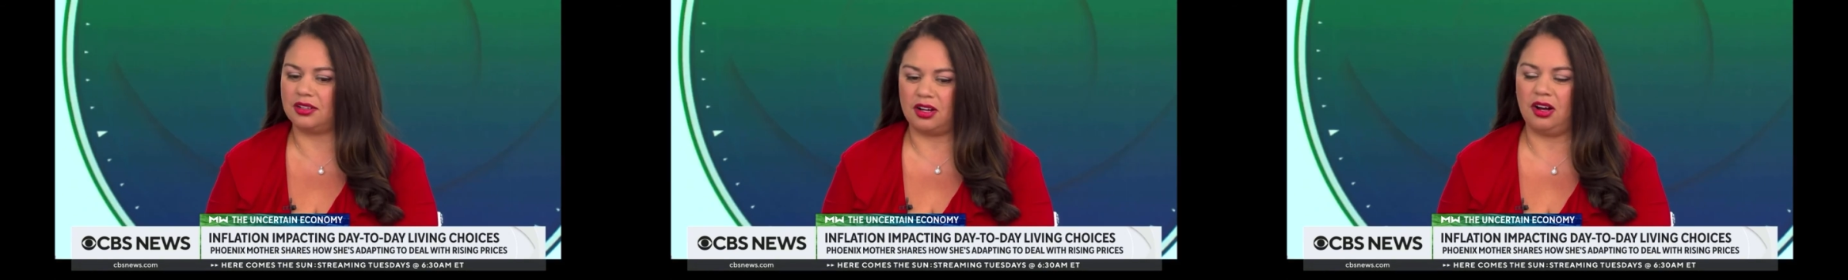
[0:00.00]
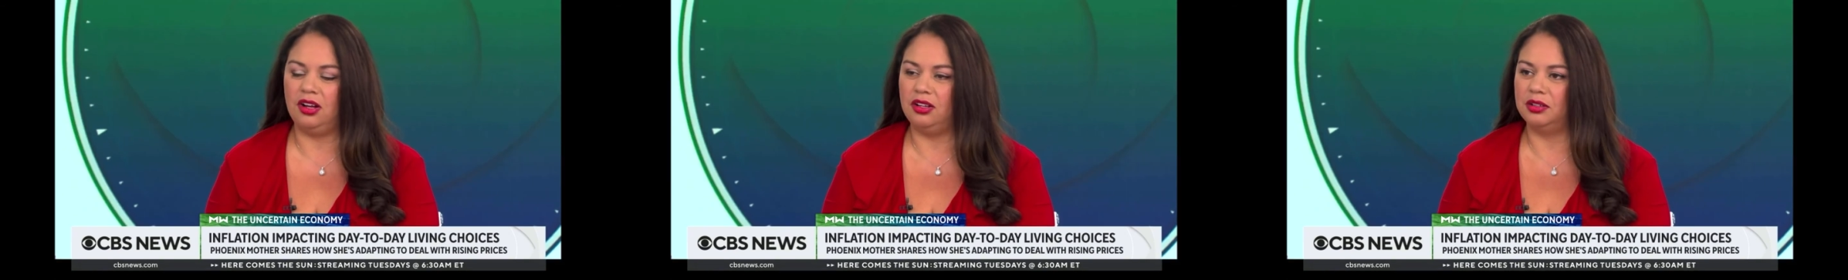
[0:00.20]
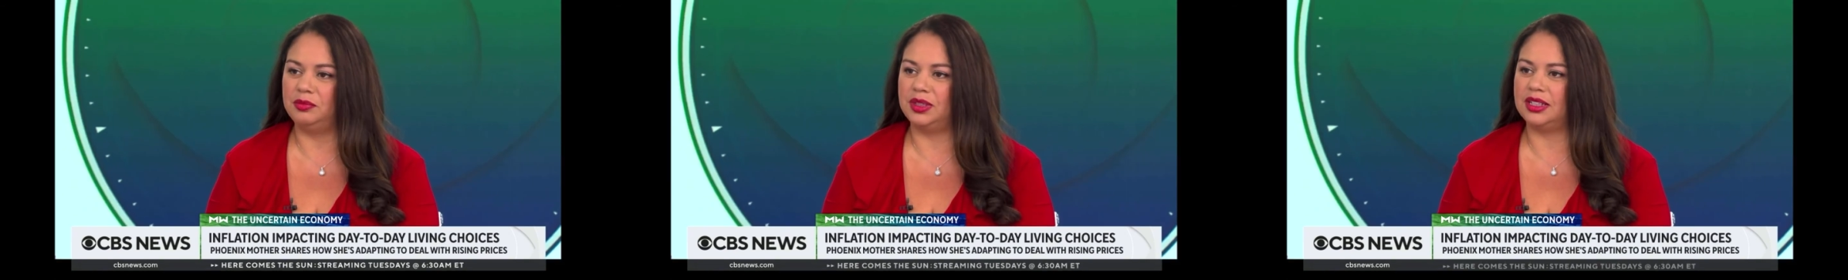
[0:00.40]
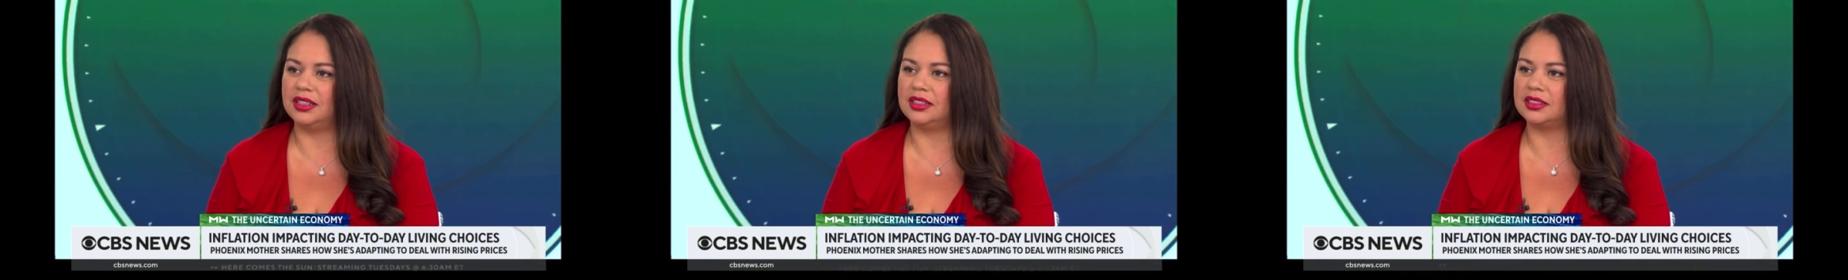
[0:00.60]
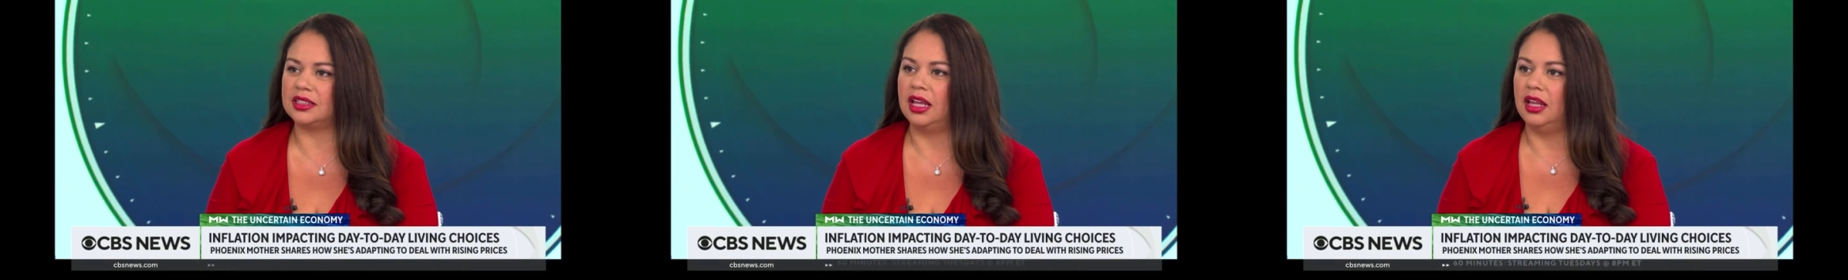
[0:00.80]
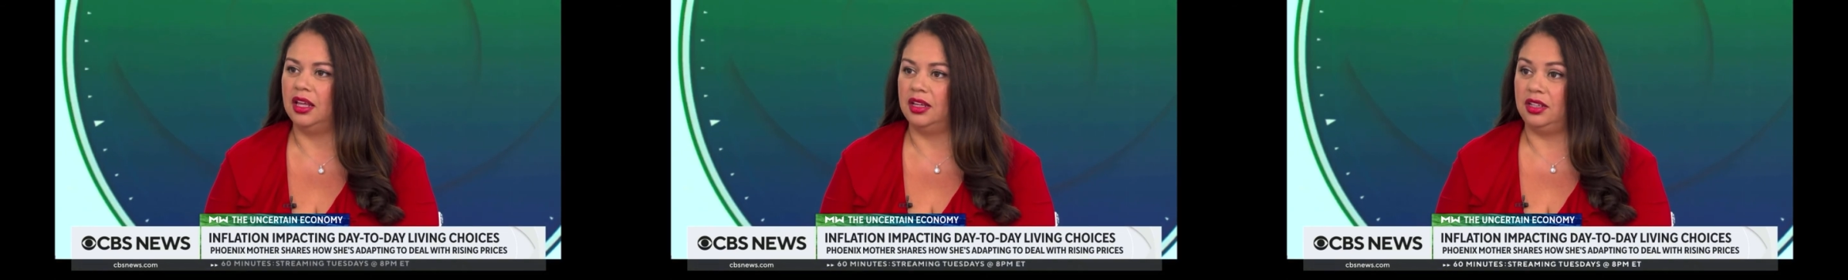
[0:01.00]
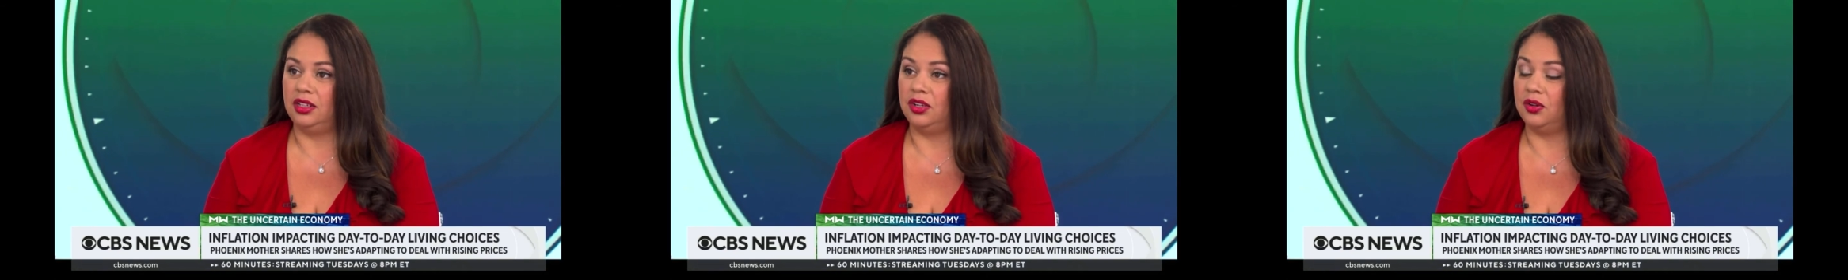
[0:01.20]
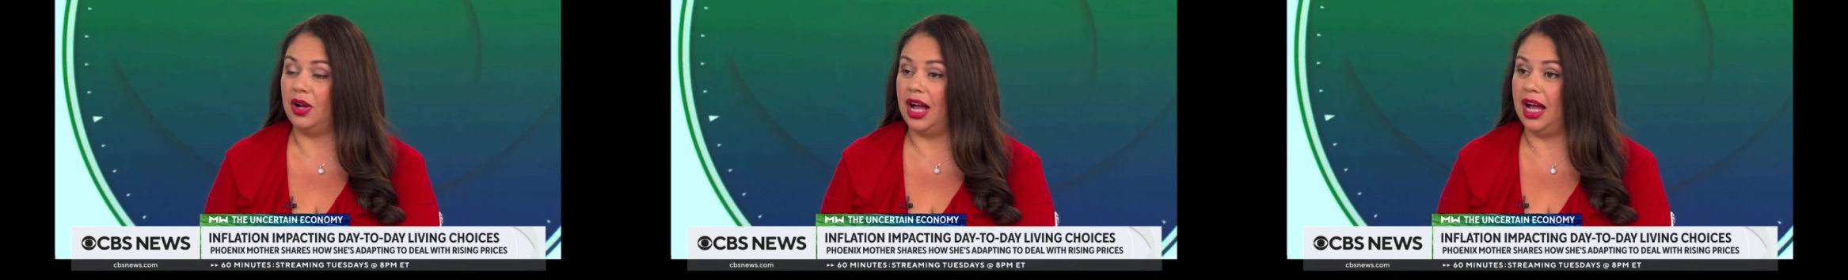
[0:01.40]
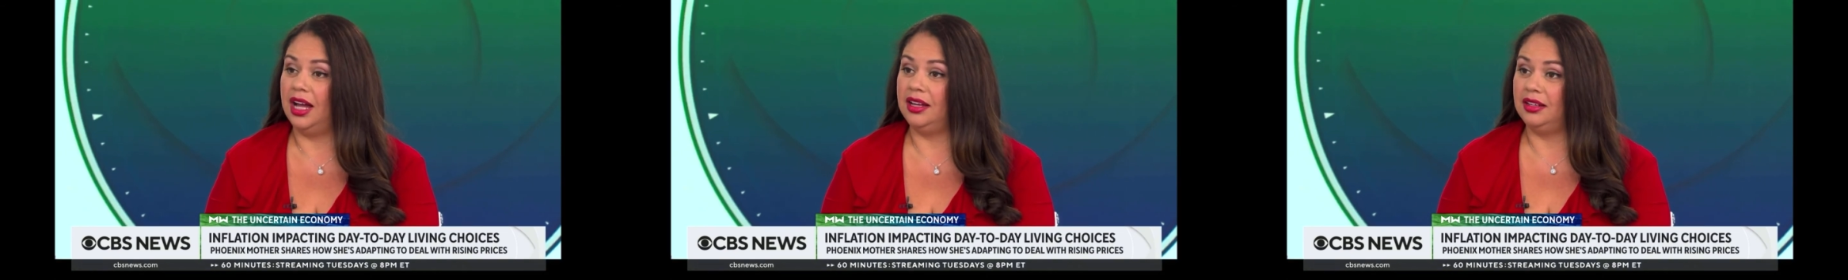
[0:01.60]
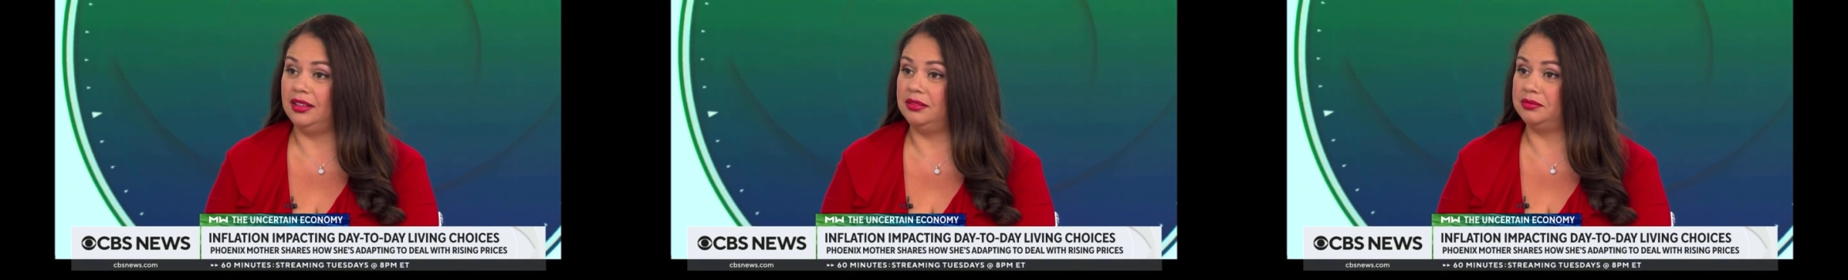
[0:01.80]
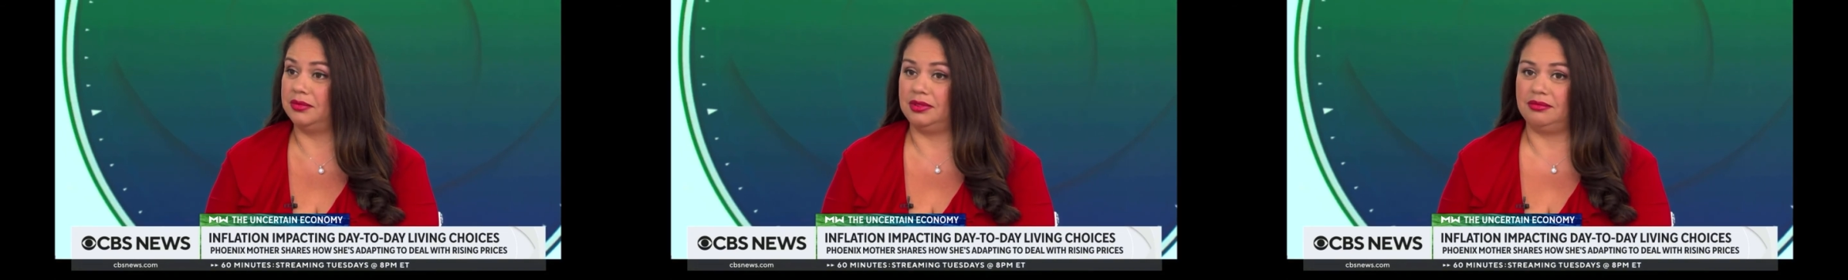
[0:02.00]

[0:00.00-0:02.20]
call because you know, I